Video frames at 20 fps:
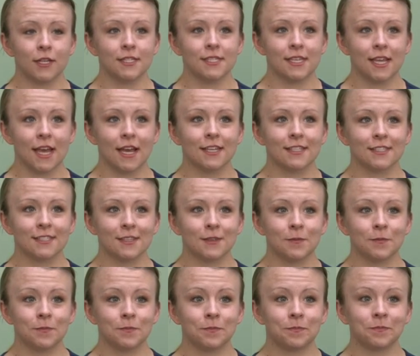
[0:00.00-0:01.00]
Yeah, I forgot. You
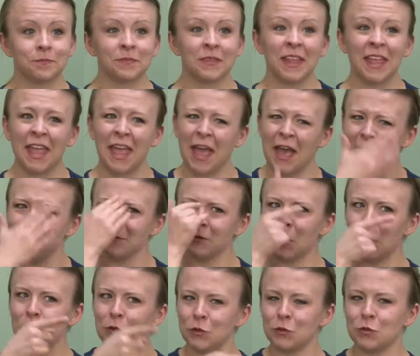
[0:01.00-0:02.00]
used to work at the
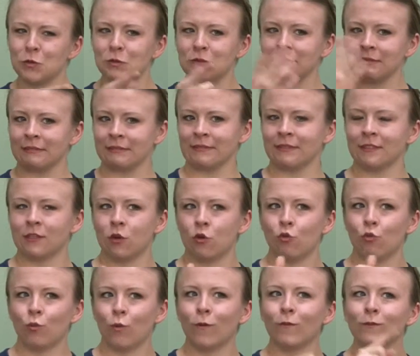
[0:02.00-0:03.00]
School for the Deaf,
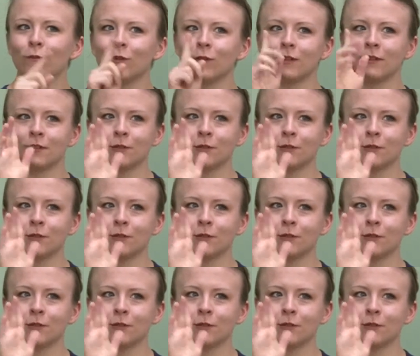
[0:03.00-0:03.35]
didn't you?